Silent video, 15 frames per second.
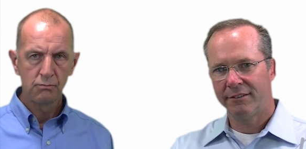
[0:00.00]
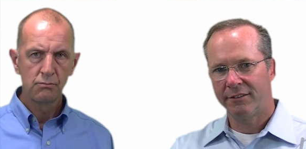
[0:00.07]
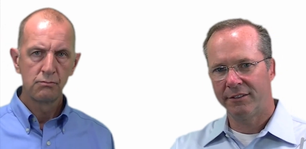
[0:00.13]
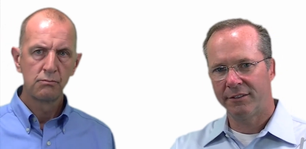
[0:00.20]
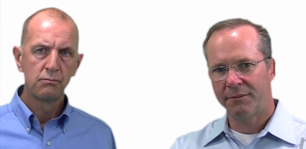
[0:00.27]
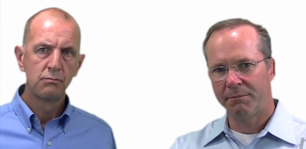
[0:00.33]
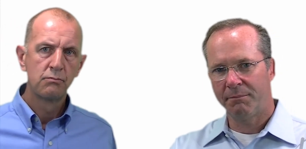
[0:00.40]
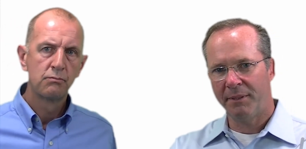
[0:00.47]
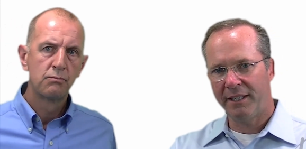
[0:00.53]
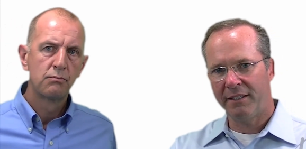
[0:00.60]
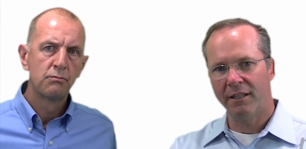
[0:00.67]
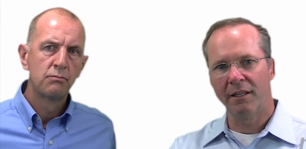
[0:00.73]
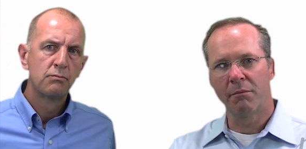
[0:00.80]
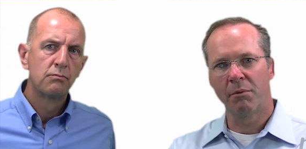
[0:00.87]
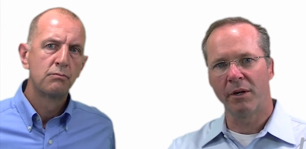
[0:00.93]
Speaker 1: just be
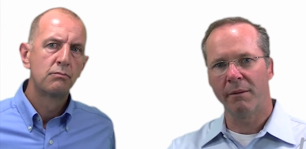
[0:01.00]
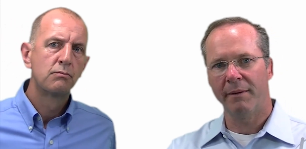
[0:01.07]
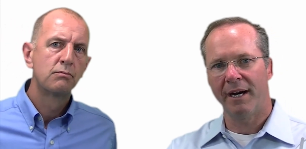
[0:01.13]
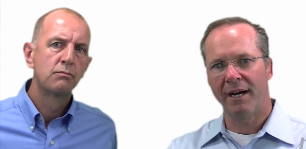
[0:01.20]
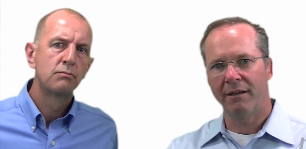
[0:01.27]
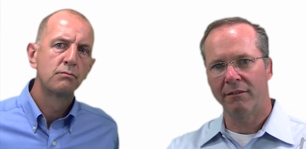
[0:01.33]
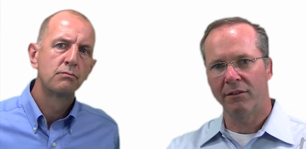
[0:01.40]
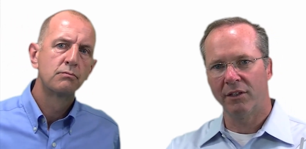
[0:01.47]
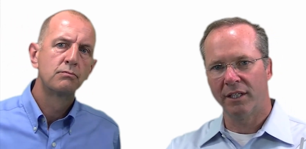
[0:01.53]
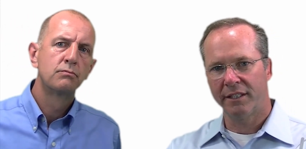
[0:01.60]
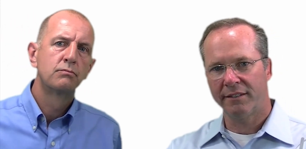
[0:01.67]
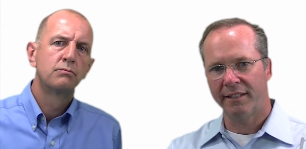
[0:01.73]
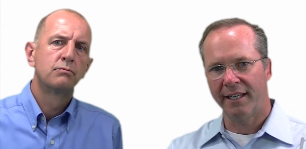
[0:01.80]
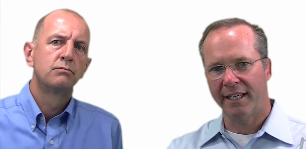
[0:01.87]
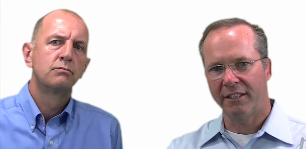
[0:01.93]
deliberate about
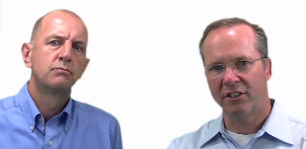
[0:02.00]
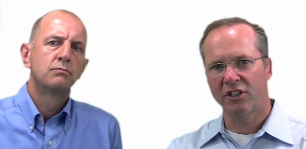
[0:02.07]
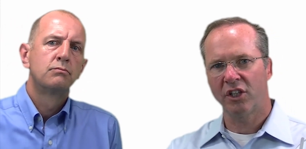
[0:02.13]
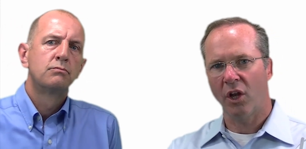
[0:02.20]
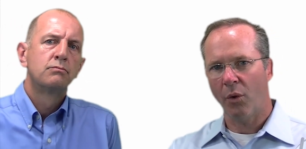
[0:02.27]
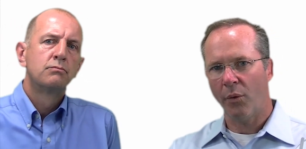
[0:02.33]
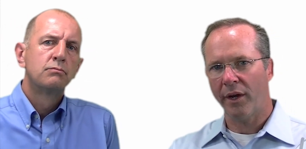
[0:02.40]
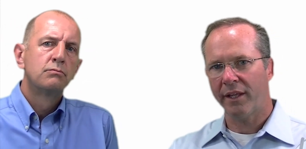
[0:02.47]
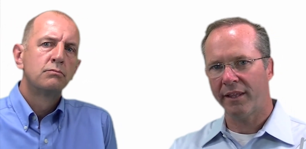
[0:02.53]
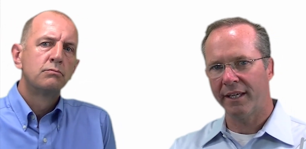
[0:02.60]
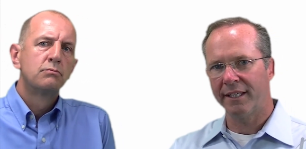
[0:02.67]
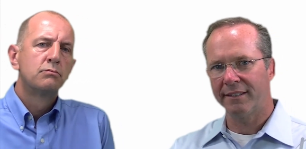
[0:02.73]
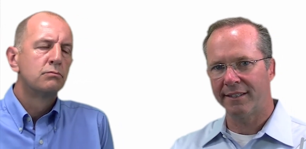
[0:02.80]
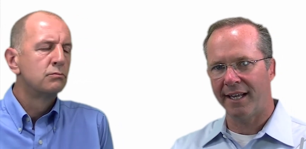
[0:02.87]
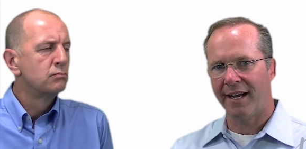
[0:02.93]
listening, slowing
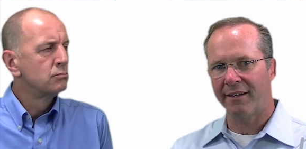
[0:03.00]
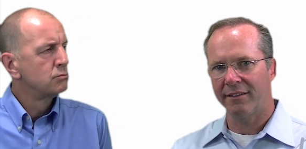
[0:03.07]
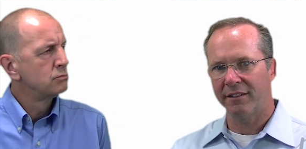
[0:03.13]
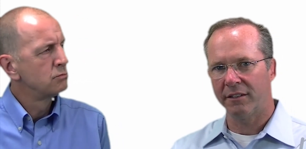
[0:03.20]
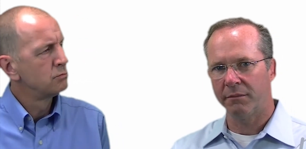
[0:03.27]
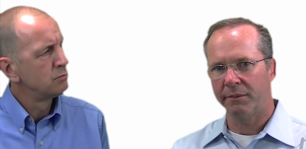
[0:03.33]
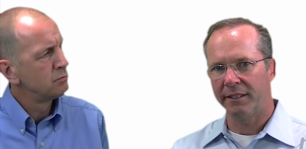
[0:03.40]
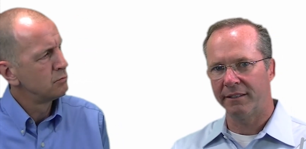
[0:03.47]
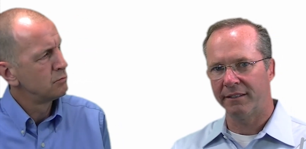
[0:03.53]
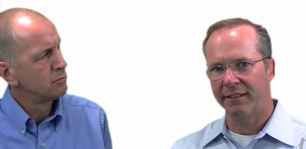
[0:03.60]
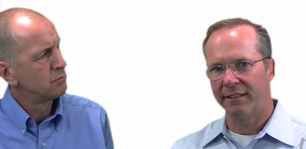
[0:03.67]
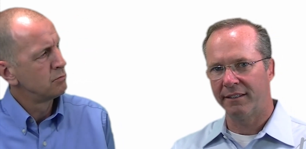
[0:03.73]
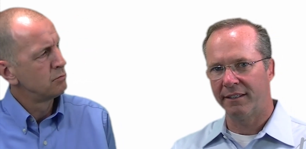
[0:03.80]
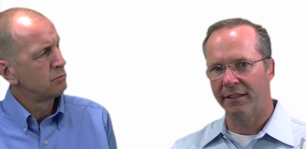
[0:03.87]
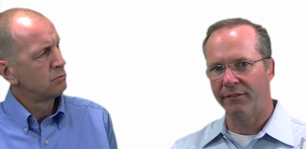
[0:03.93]
things down a little bit,
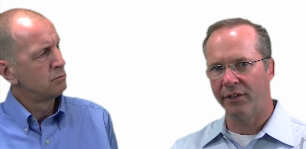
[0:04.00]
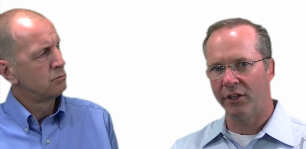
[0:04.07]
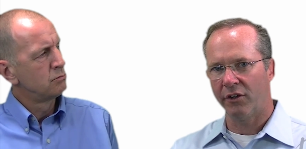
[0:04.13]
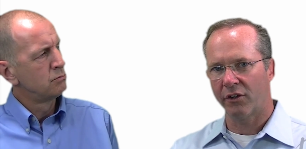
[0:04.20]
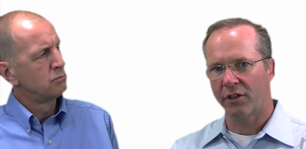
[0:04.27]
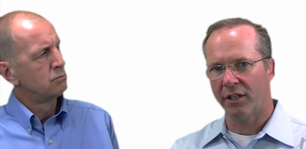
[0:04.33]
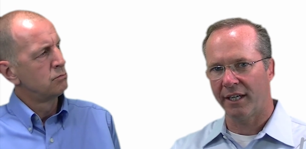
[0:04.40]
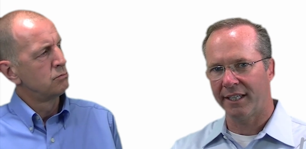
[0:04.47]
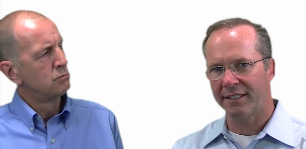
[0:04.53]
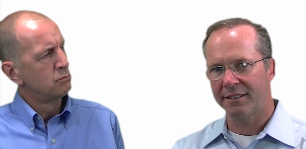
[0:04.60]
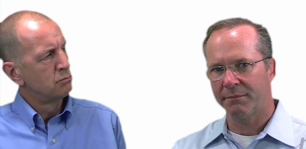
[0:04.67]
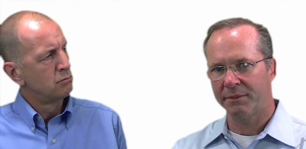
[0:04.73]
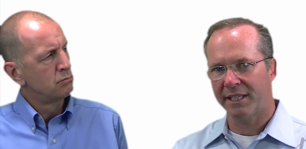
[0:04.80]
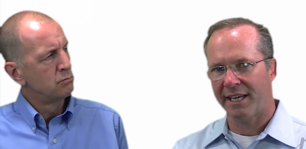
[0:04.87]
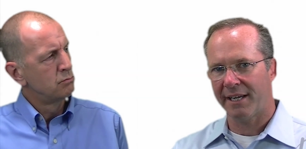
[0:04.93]
giving your client
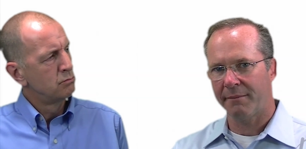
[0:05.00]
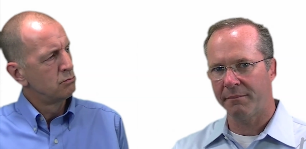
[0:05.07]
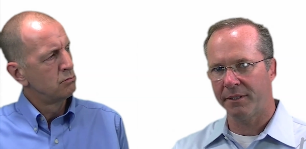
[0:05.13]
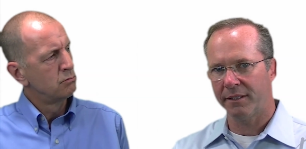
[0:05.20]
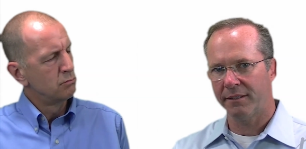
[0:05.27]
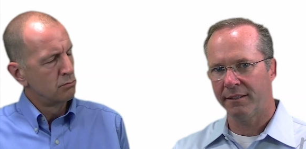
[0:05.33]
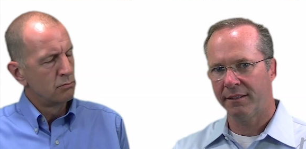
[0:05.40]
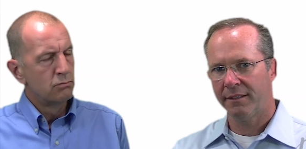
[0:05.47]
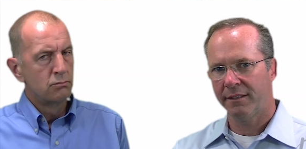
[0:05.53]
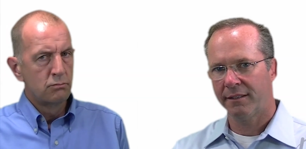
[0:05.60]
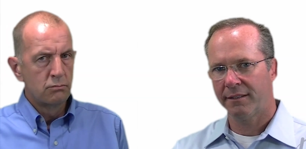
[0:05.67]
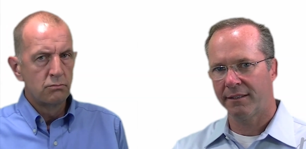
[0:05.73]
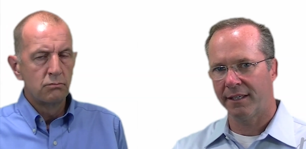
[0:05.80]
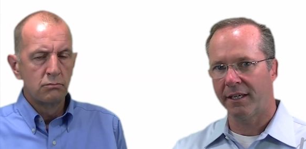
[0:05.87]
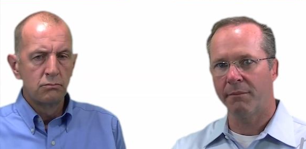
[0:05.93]
some time to
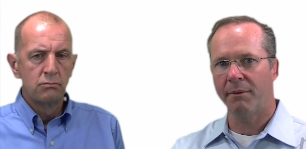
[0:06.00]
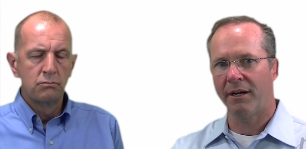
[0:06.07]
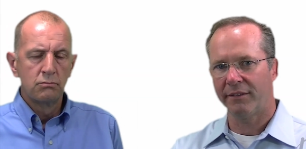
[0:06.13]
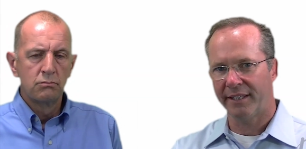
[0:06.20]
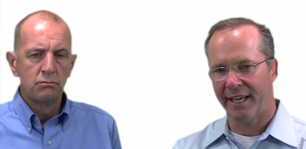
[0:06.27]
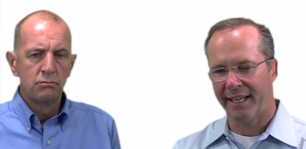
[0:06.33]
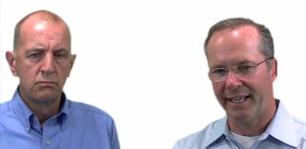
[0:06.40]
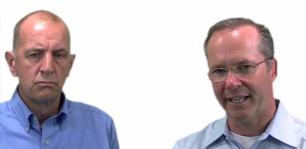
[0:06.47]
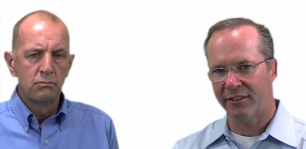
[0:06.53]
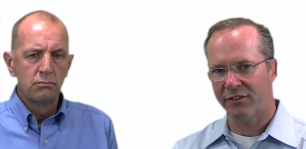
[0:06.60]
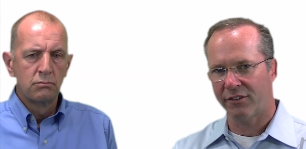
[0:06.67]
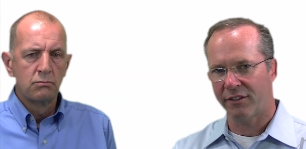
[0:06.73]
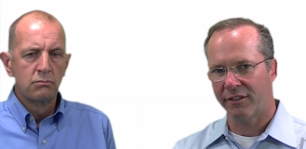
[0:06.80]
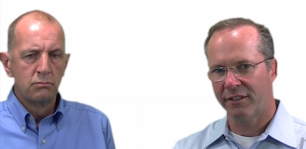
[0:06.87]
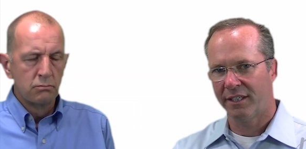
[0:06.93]
think about that
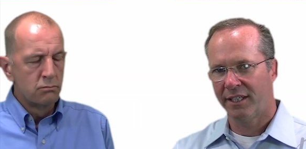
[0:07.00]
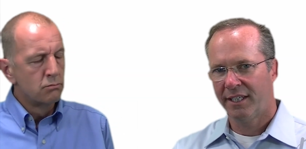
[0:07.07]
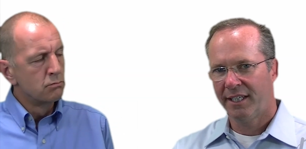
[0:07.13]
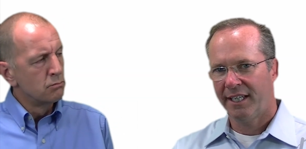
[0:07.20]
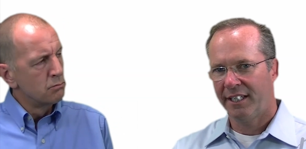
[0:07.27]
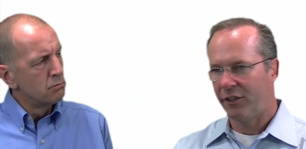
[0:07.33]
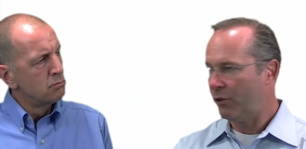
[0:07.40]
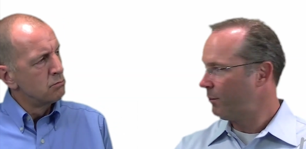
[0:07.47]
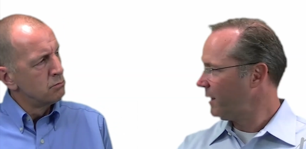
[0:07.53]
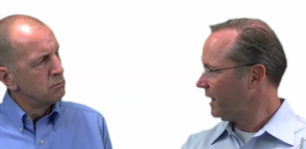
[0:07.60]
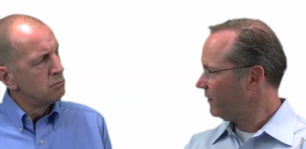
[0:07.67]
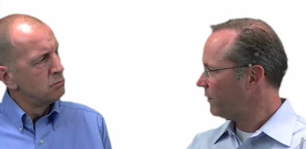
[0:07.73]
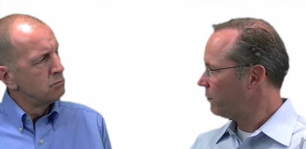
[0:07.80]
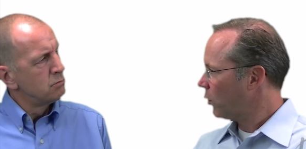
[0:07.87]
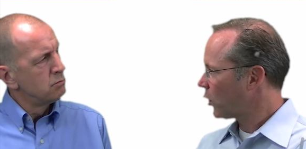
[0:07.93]
answer and you'll be
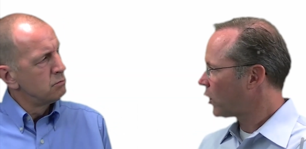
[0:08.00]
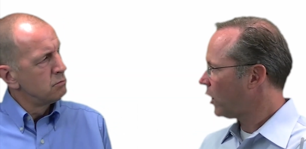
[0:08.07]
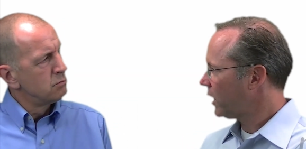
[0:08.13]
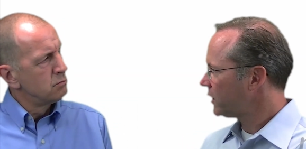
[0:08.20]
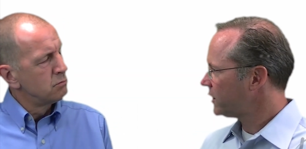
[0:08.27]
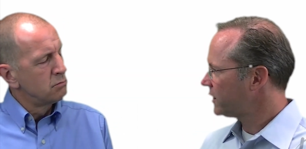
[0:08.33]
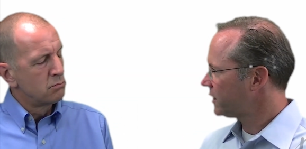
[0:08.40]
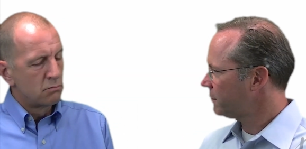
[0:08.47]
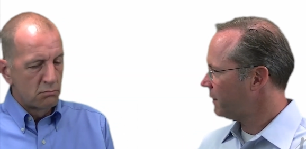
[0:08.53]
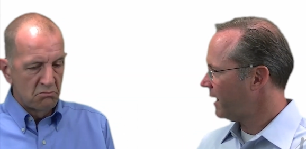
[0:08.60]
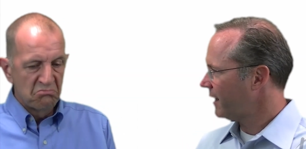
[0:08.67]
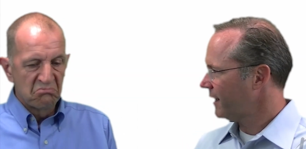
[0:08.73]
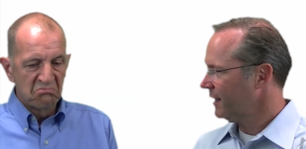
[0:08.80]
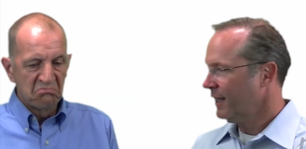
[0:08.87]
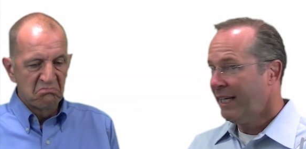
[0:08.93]
even more conscious
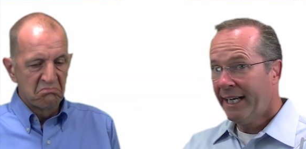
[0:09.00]
about it.